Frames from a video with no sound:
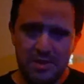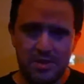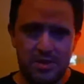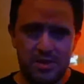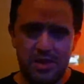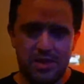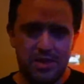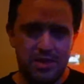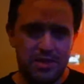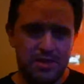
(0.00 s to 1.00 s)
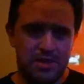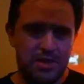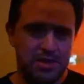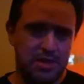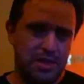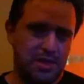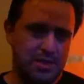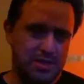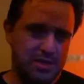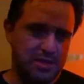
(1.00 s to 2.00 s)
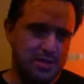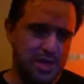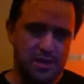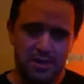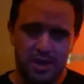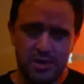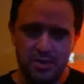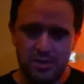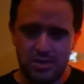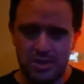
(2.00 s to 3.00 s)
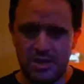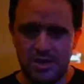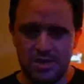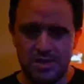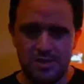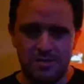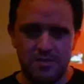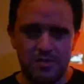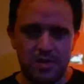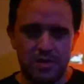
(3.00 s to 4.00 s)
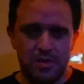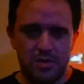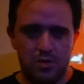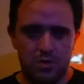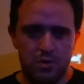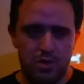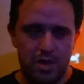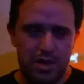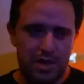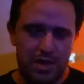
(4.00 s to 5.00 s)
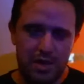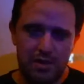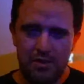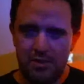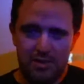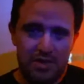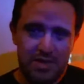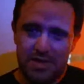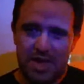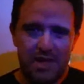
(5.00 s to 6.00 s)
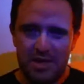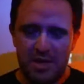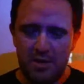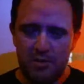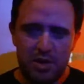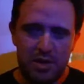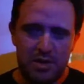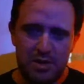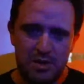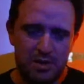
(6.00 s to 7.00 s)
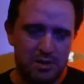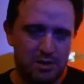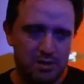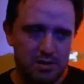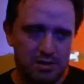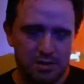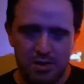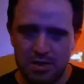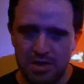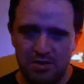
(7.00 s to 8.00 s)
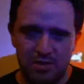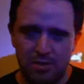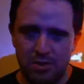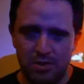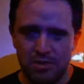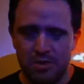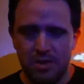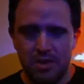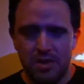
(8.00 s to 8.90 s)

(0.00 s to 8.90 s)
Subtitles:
Man's stick is that he's a technological genius who decided he wanted to save the world.